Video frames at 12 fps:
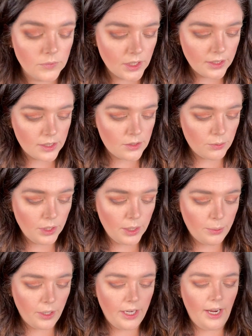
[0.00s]
That's really
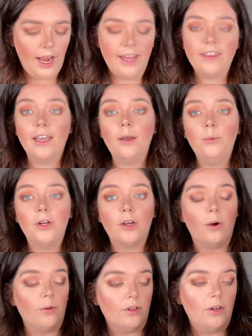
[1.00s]
pretty. I think I want to
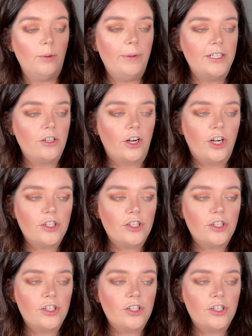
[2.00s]
go a little bit darker,